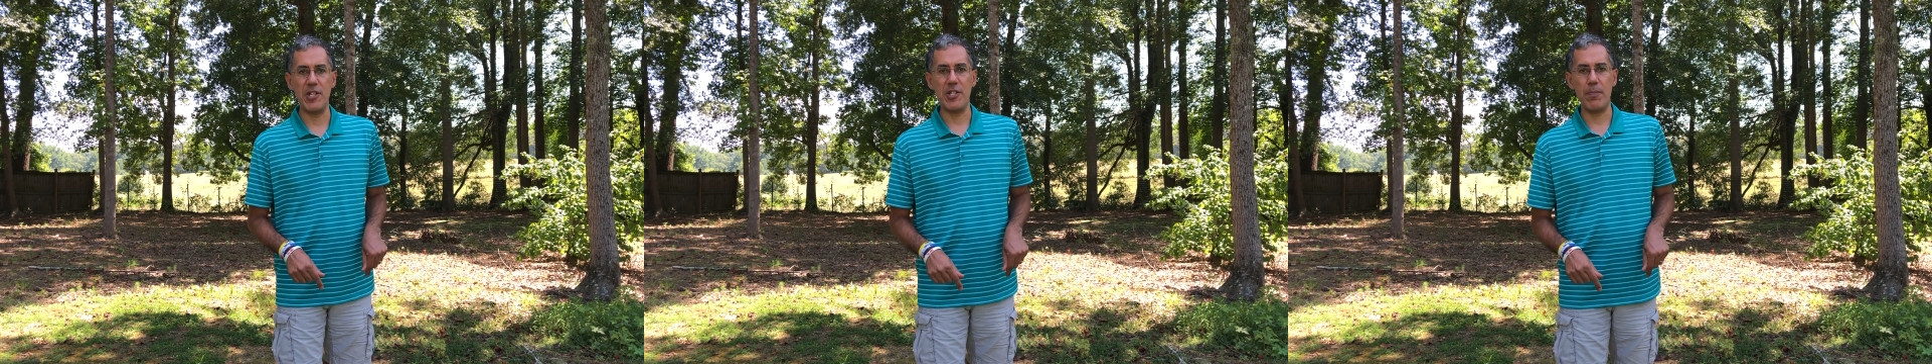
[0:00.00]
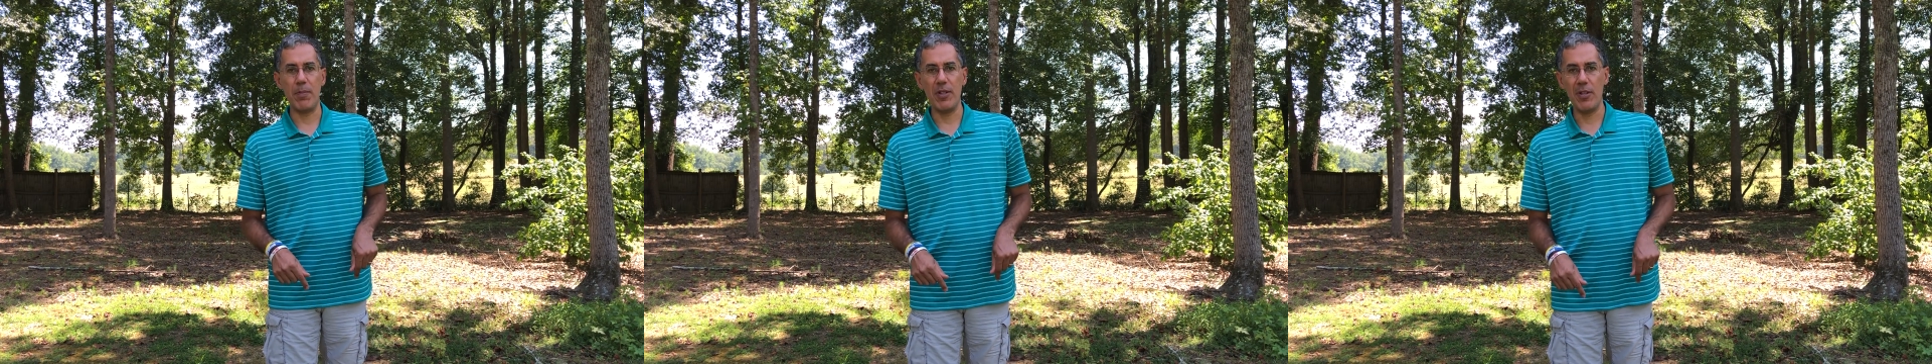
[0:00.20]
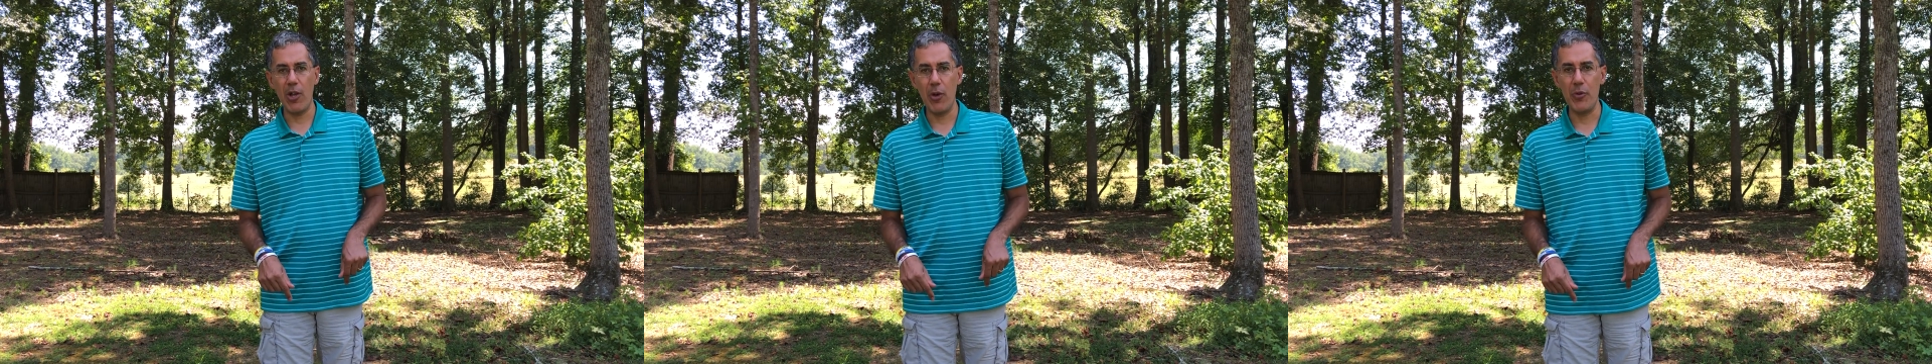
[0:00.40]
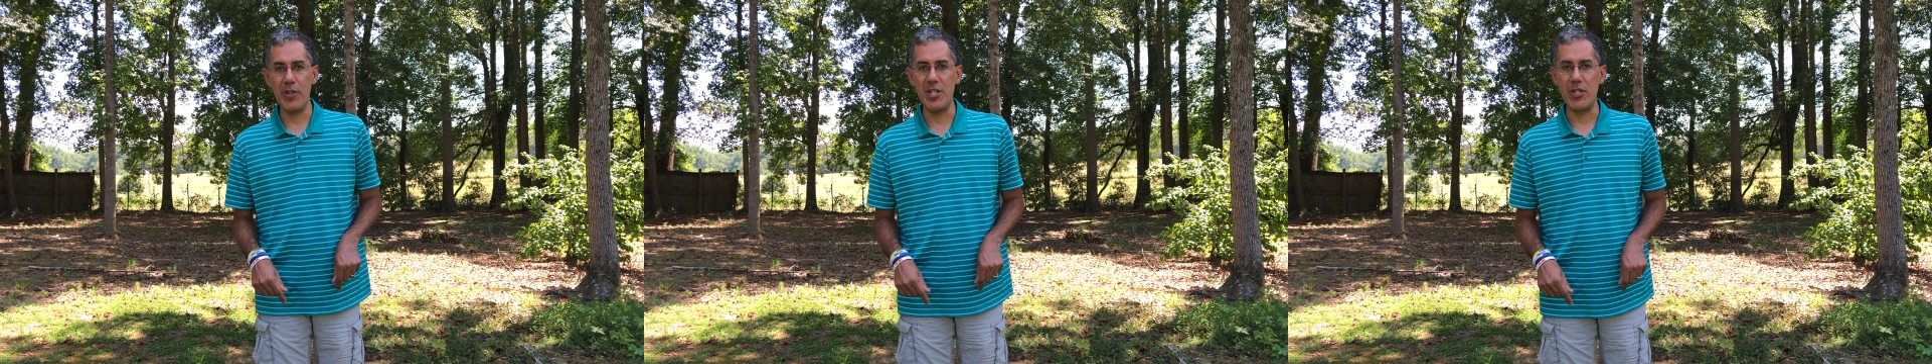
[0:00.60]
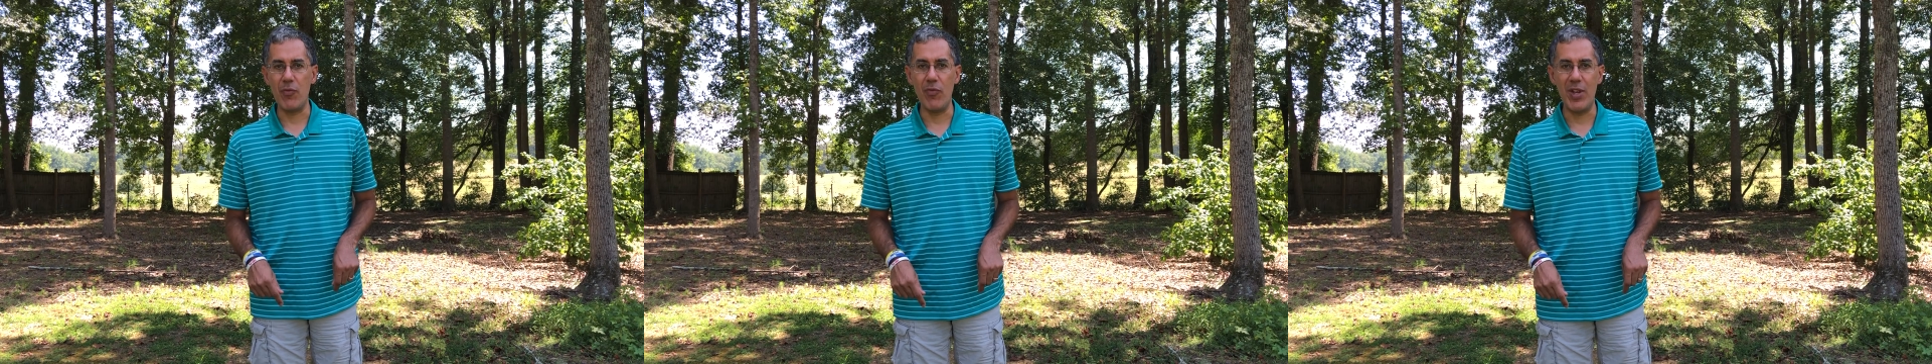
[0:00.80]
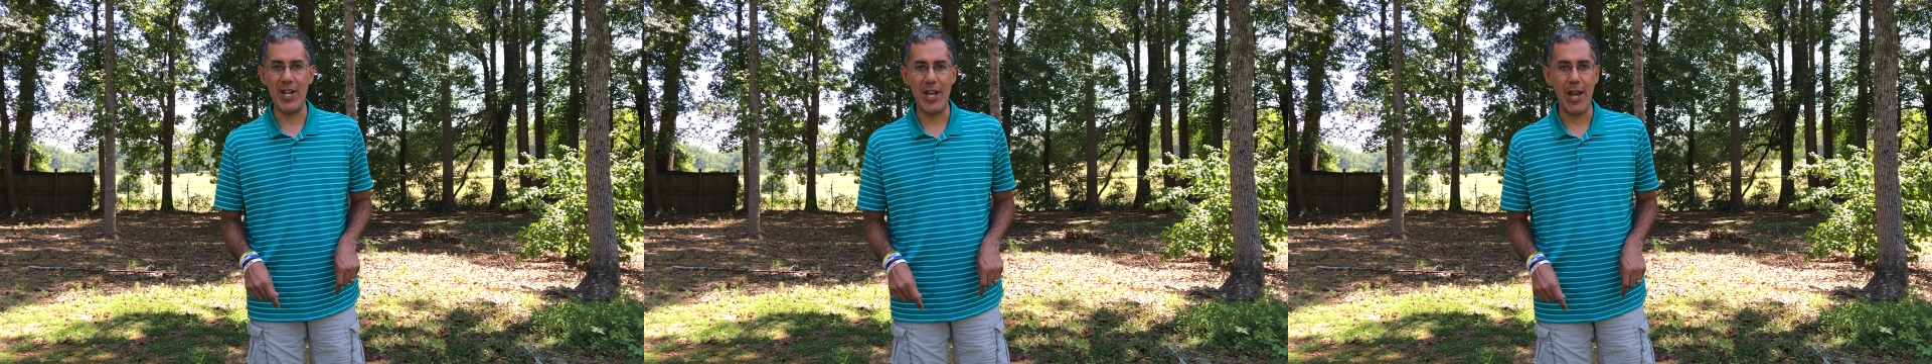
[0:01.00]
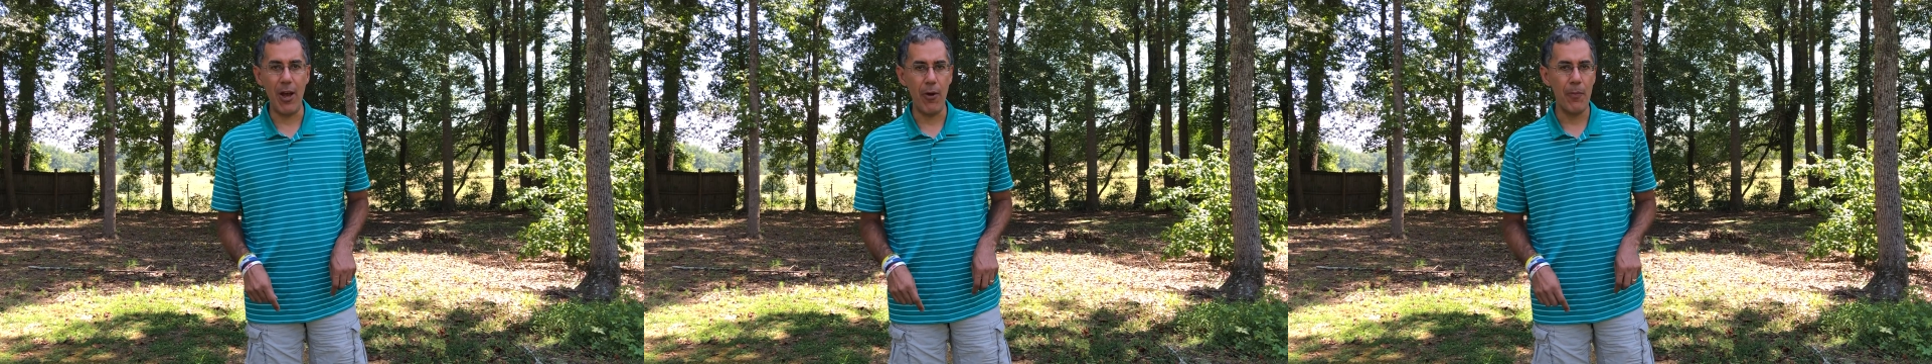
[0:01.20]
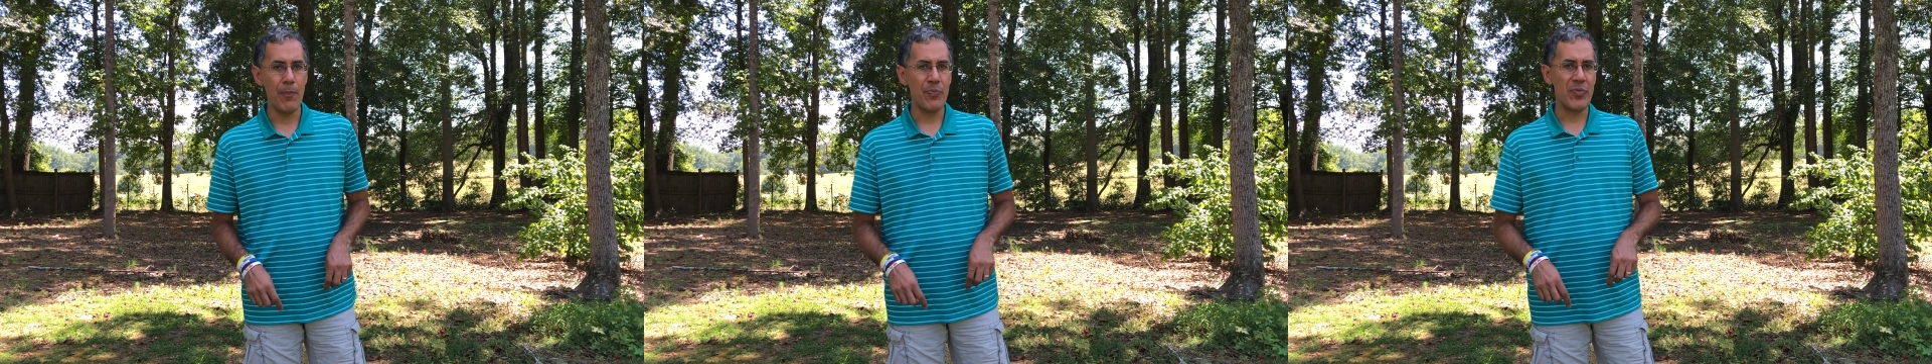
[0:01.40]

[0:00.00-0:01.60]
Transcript: is below this video,